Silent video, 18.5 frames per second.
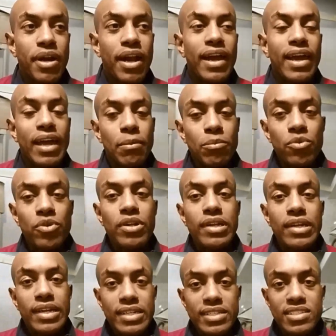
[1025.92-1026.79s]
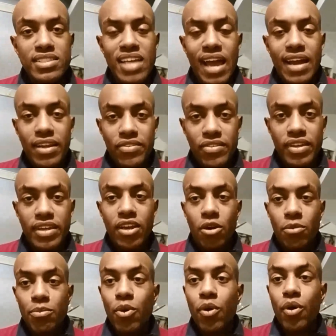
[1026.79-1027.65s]
but I am really excited to
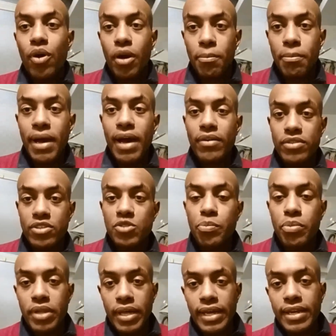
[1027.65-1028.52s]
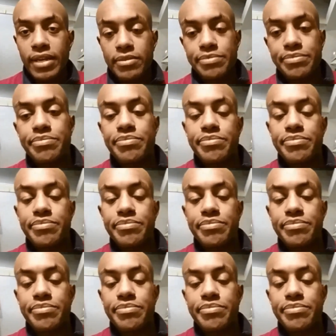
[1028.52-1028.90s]
hear more about this planet.